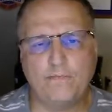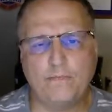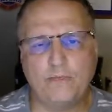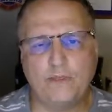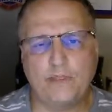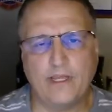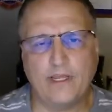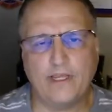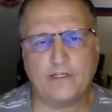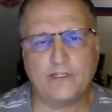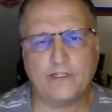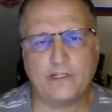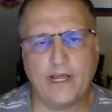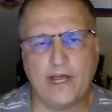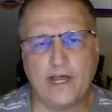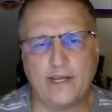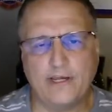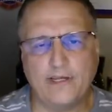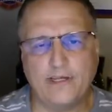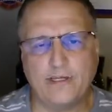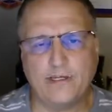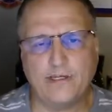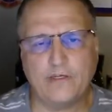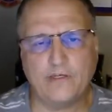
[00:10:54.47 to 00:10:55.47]
It's
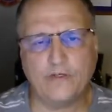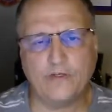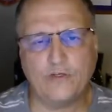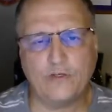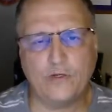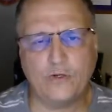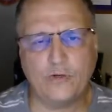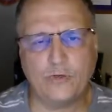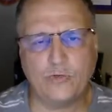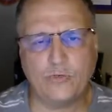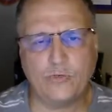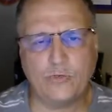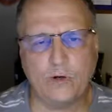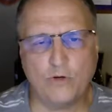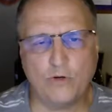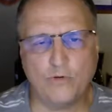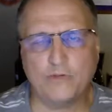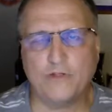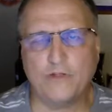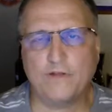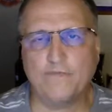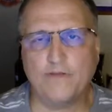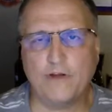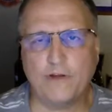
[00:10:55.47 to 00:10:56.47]
got two
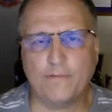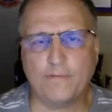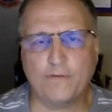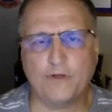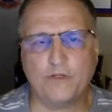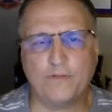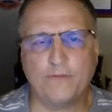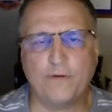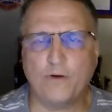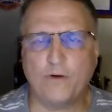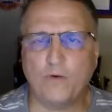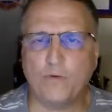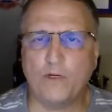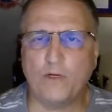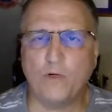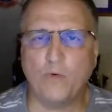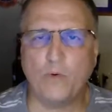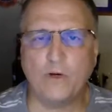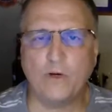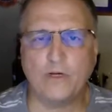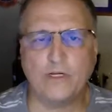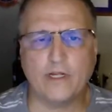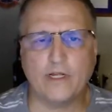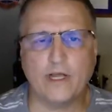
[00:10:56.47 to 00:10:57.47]
rows of numbers, but only
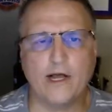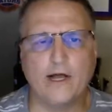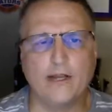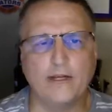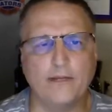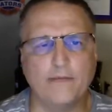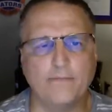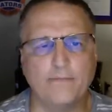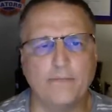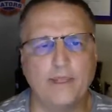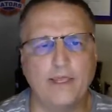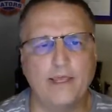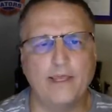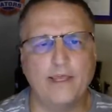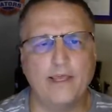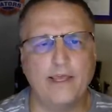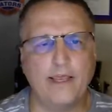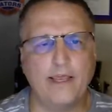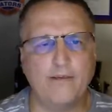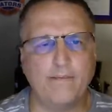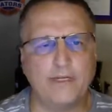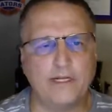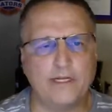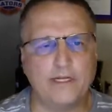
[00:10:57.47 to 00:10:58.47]
one column.
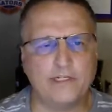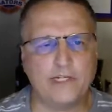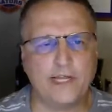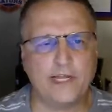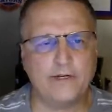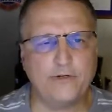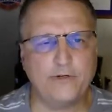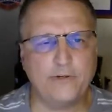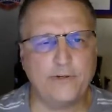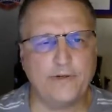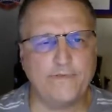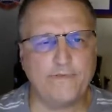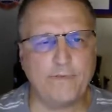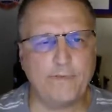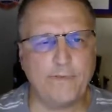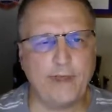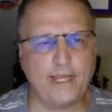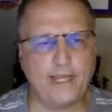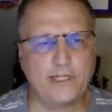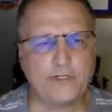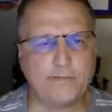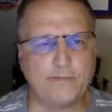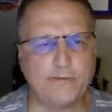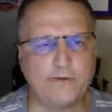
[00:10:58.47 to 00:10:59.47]
And because I do have a
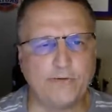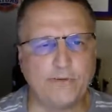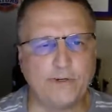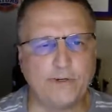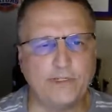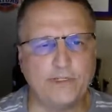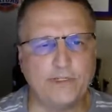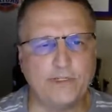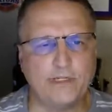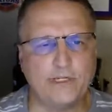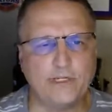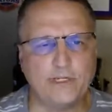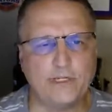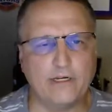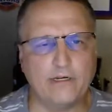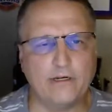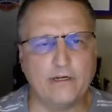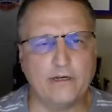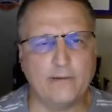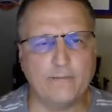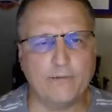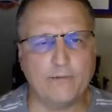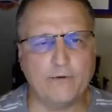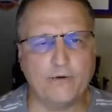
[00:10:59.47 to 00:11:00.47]
match between the
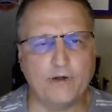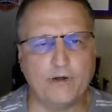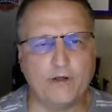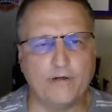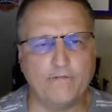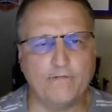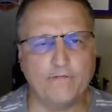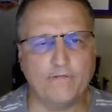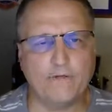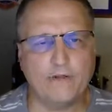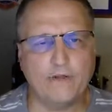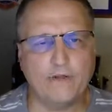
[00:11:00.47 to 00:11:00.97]
number of